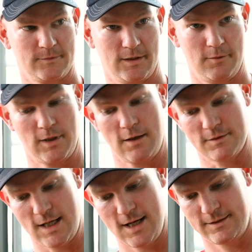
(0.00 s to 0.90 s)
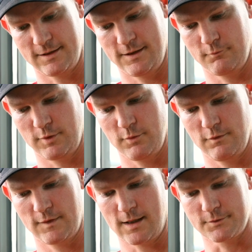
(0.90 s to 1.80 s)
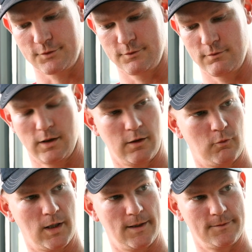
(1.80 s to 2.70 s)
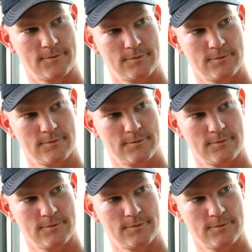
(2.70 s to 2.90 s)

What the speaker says: And then when I was 19, we moved out to Hawaii.